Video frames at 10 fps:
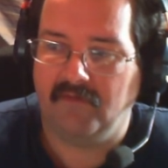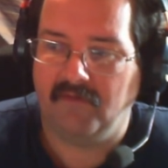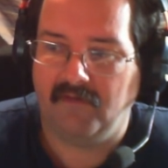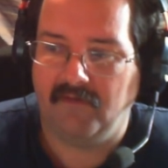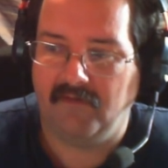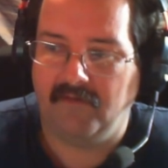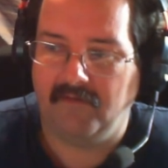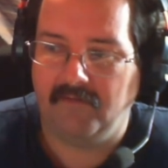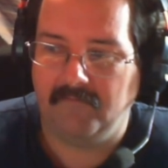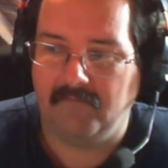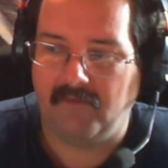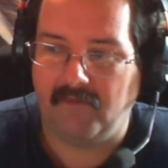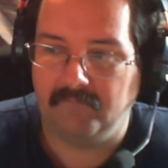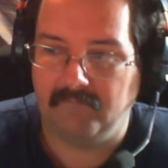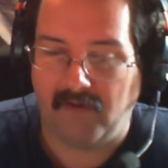
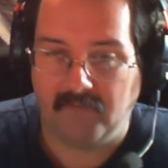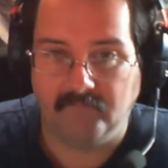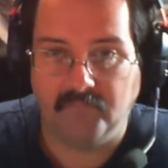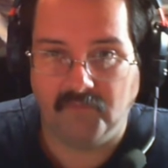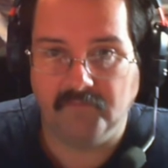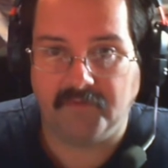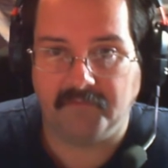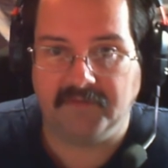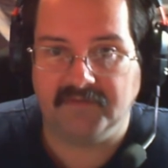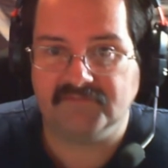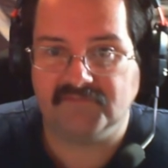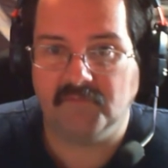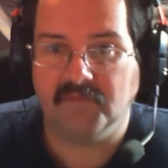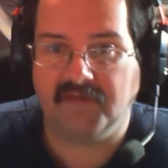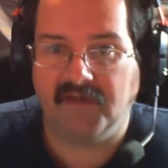blue permanents you
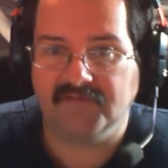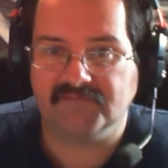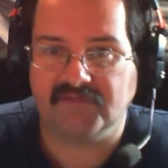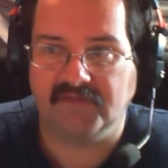would cast